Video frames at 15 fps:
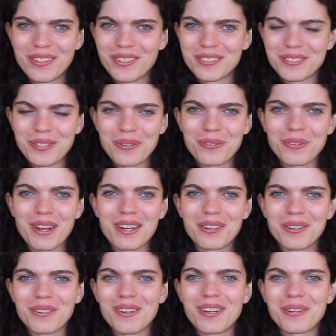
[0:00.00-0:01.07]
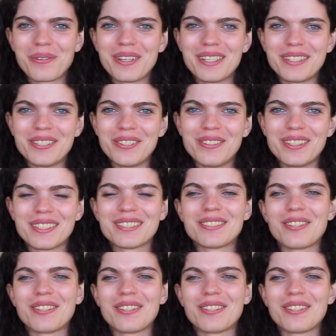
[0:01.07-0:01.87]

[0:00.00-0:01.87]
There's no right or wrong way to do this.